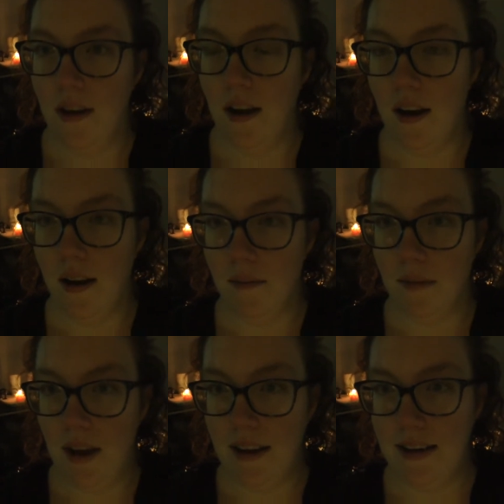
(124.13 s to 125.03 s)

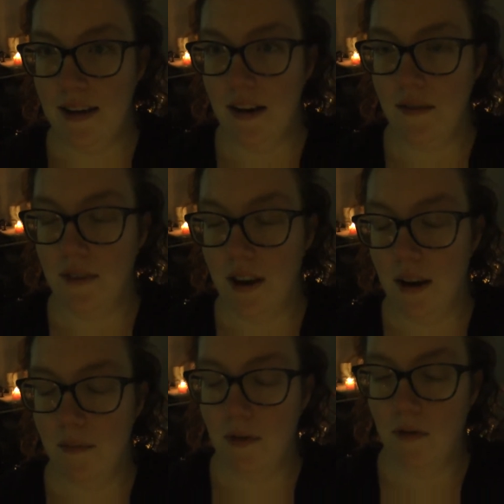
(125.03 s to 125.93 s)
I didn't have
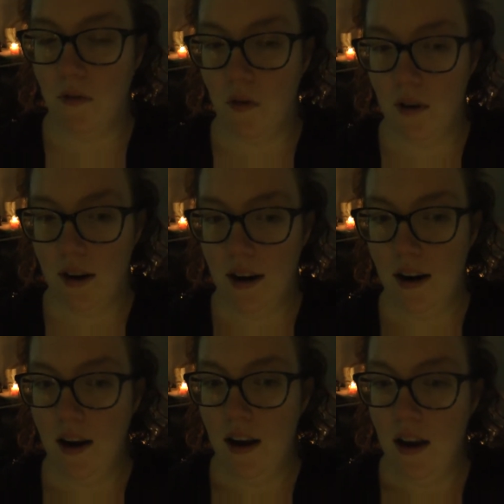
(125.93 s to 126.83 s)
time before.
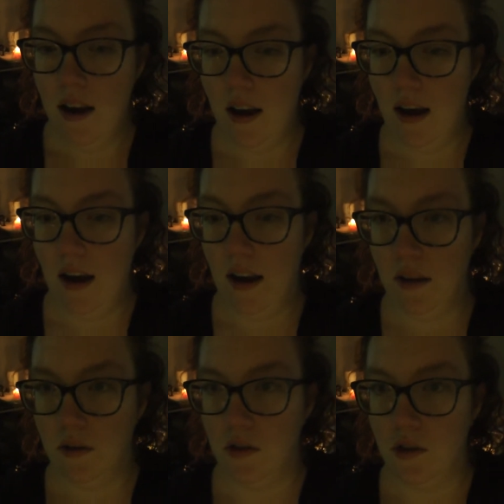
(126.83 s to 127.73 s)
I
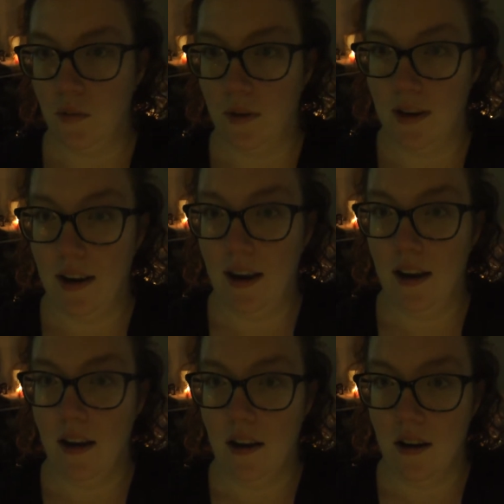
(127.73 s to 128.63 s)
was just working
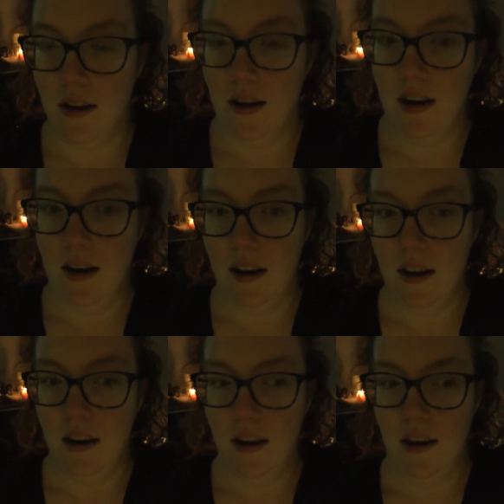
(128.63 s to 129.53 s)
on
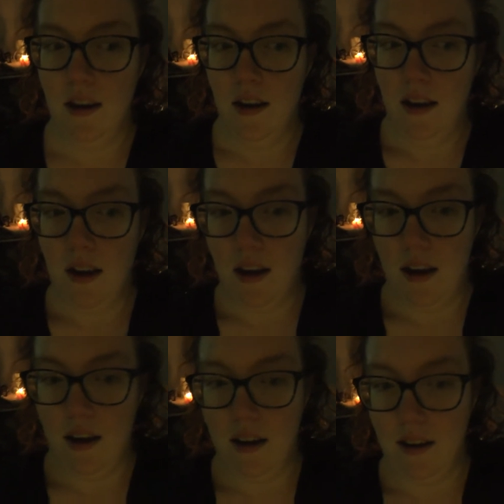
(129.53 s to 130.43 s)

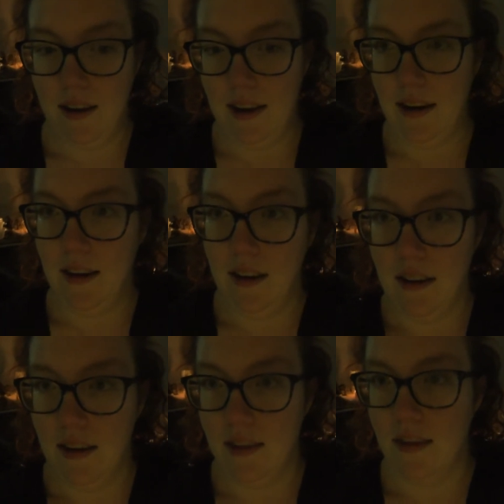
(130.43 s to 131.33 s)
getting
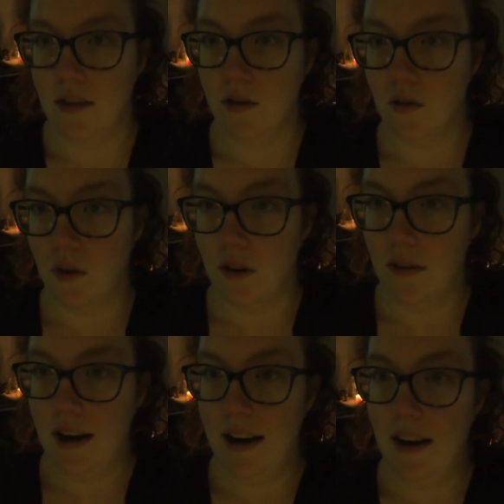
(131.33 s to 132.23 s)
the store
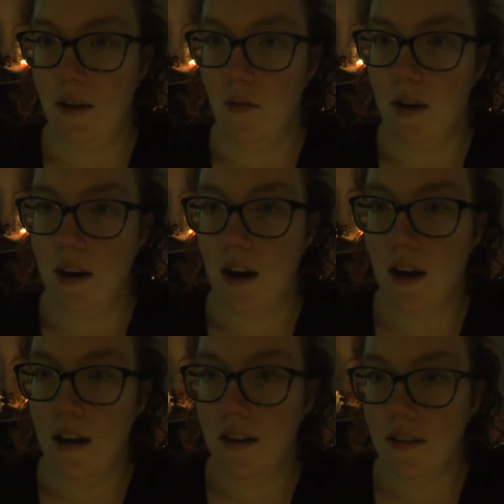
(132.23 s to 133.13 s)
ready and
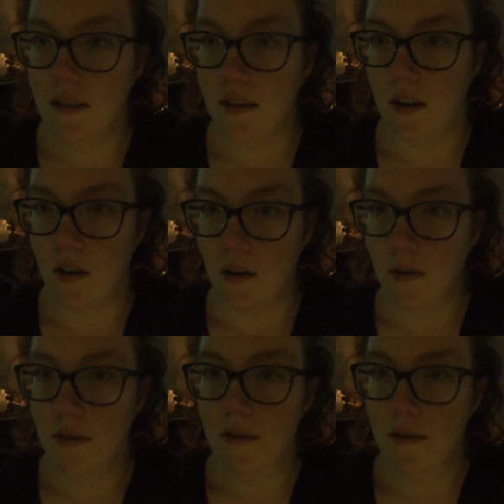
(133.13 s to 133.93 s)
whatnot. So